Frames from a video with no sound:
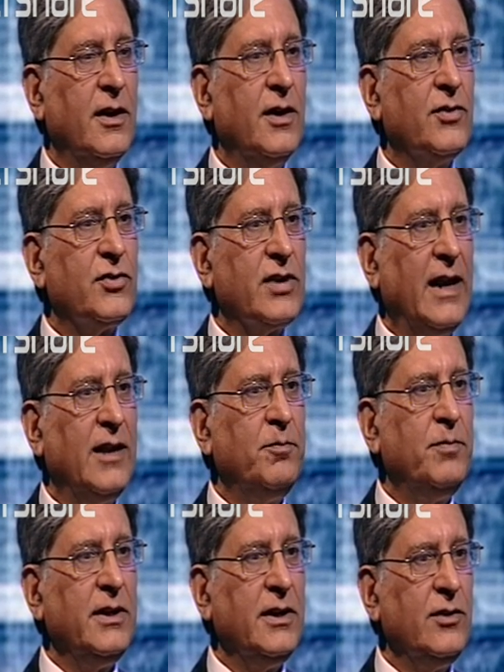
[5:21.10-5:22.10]
shall
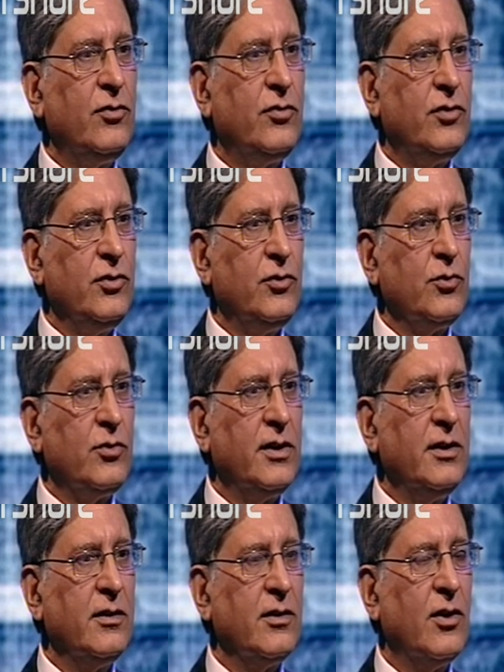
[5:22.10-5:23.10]
be
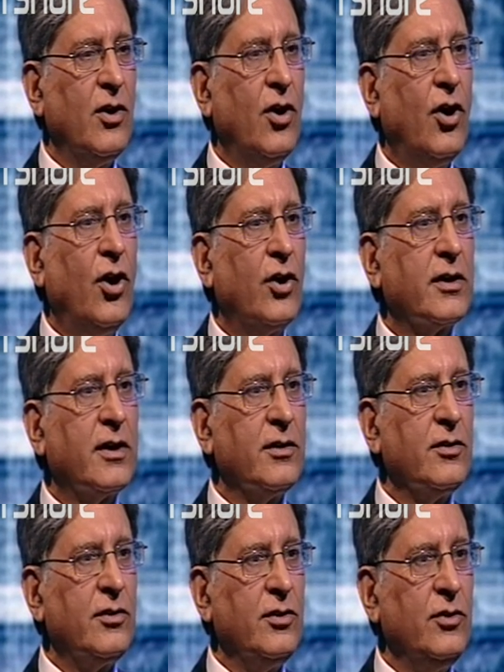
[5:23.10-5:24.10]
instituted or
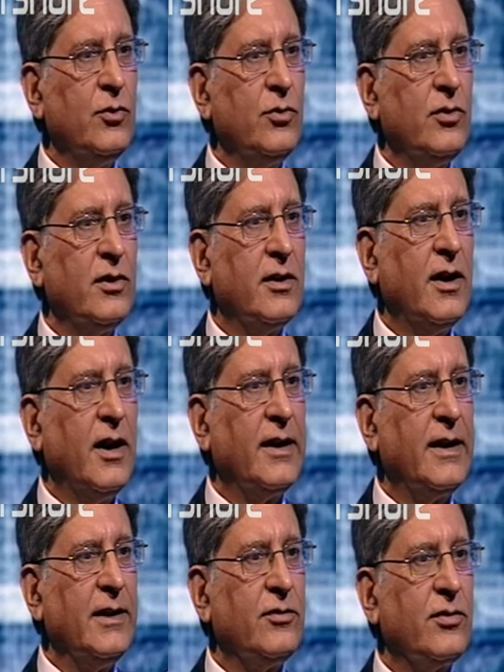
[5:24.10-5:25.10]
continued
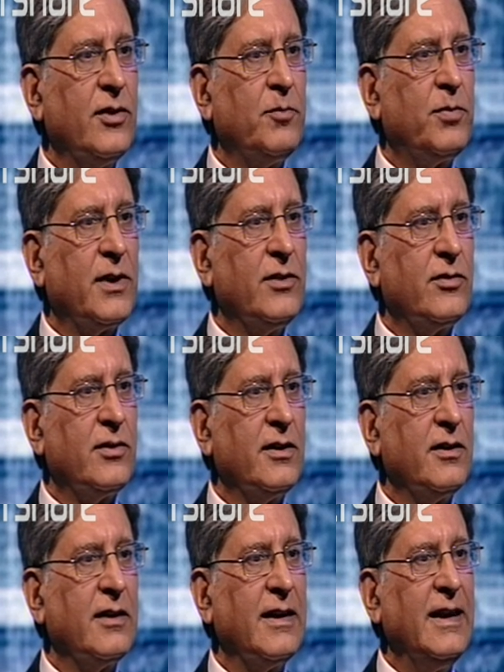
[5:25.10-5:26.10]
against the
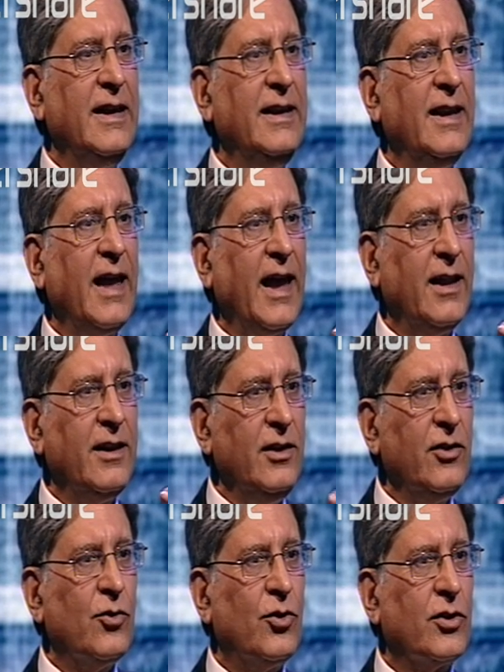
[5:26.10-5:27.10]
President in any
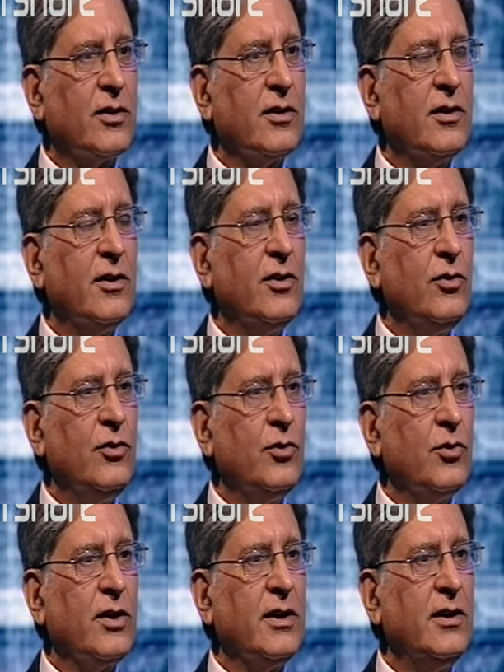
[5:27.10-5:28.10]
court
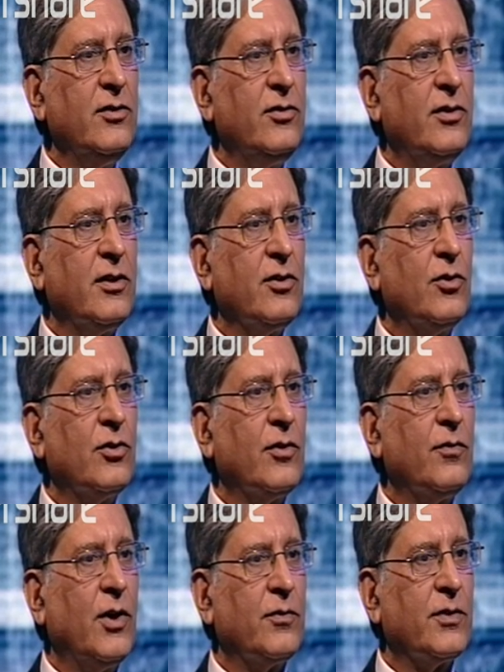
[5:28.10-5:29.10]
during his tenure
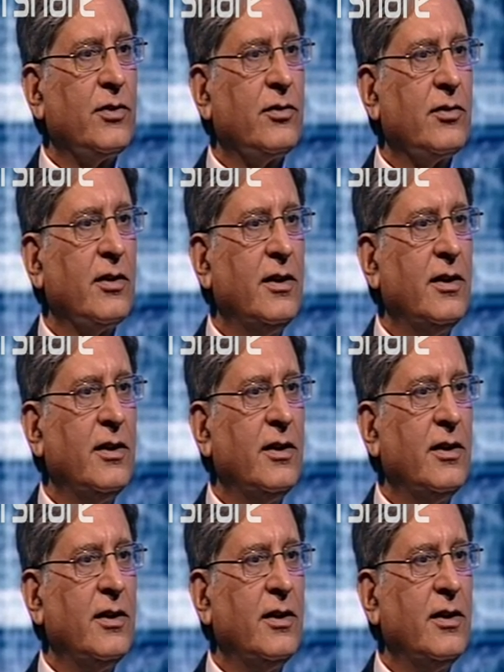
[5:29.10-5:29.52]
of office.